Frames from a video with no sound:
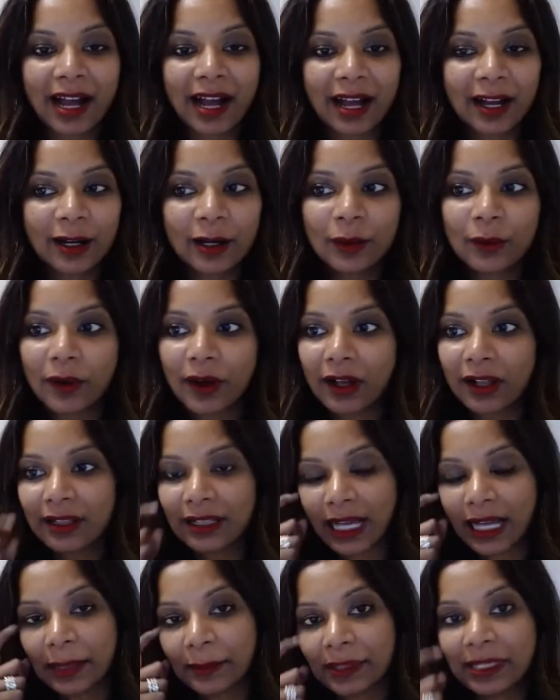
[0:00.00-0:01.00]
Agarwal.
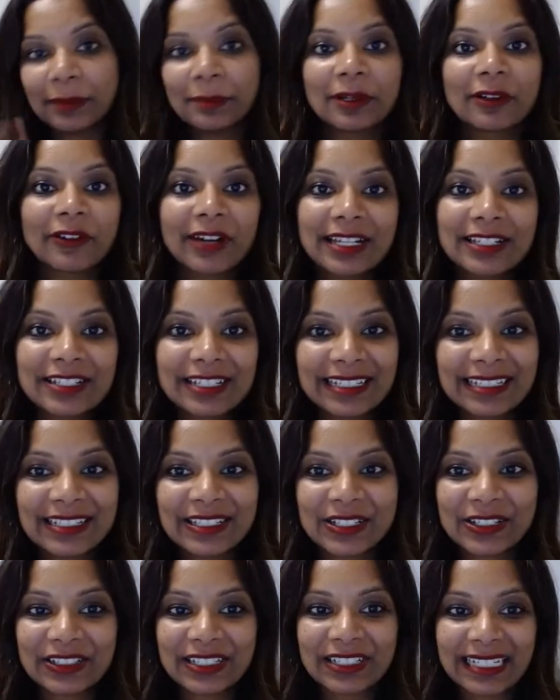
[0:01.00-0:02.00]
I'm an immigration
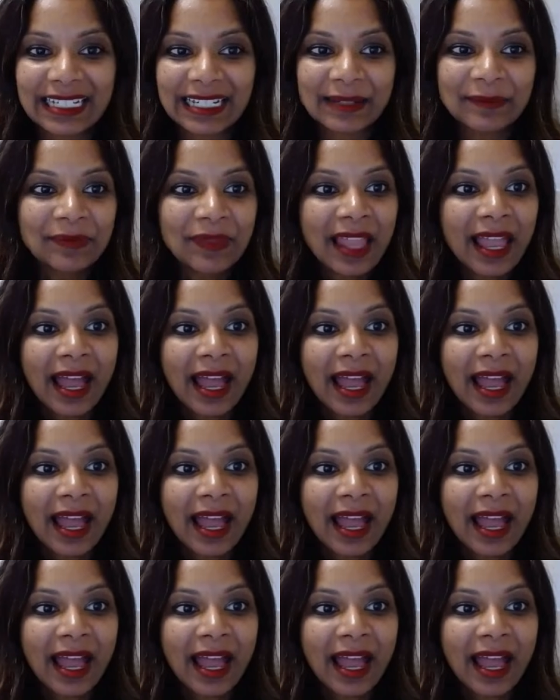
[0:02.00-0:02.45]
attorney.